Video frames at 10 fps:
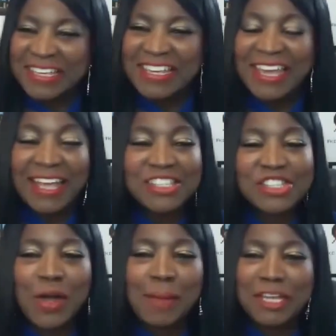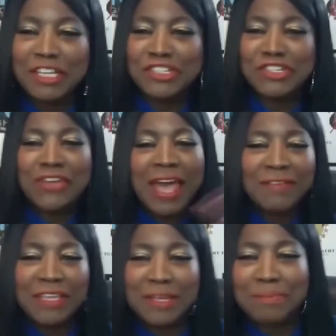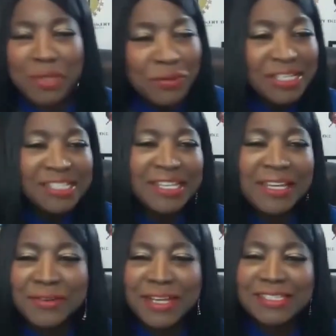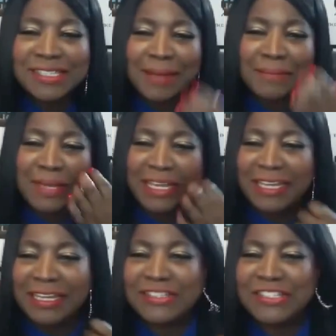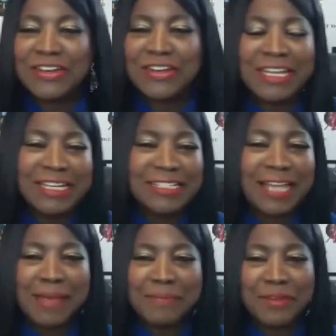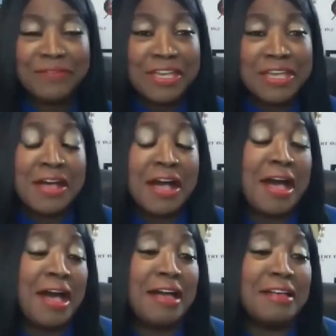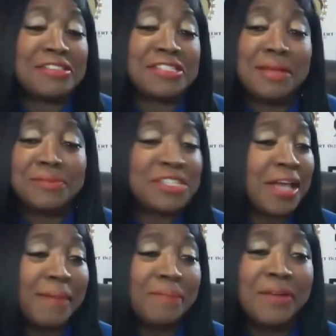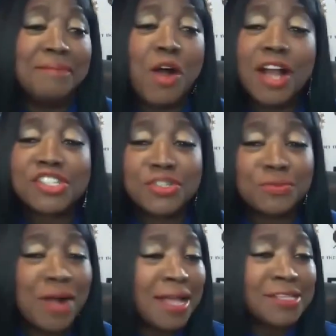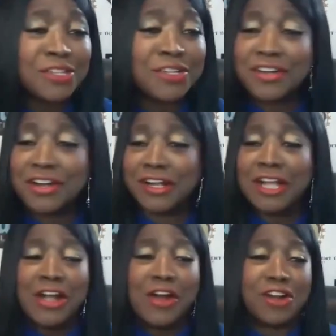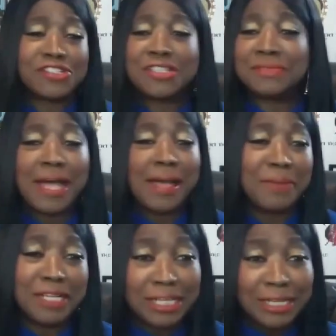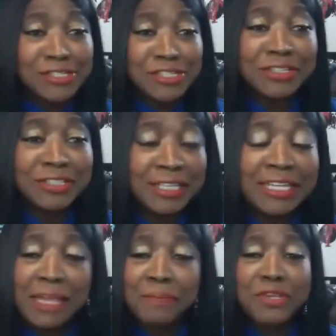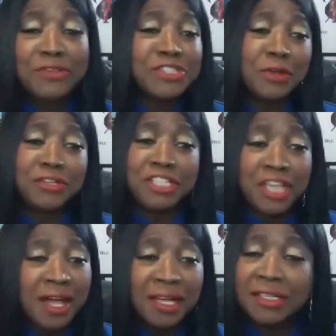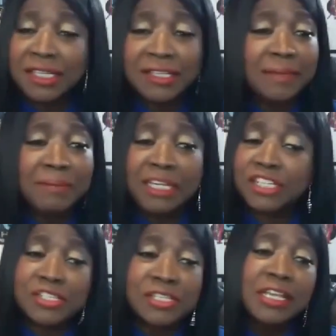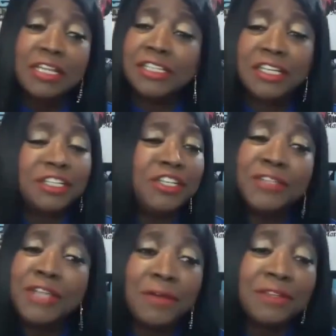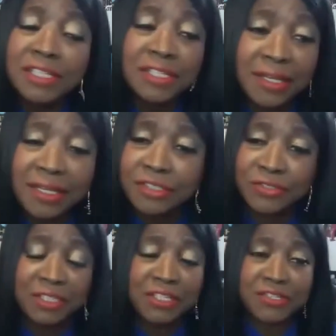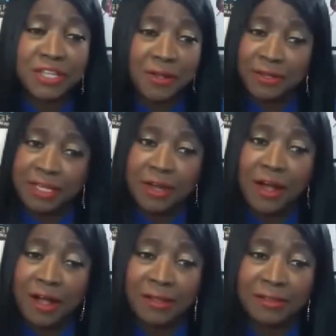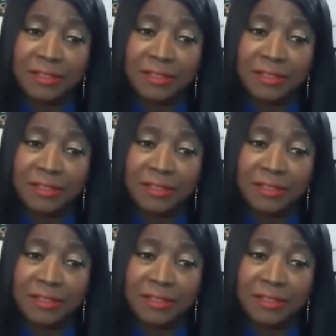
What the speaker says: Yeah, so I mean, do you have any beauty secrets? I mean, is there any type of some type of moisturizer or some type of cleanser to keep you so young looking? Because look, you don't look 100 years old at all.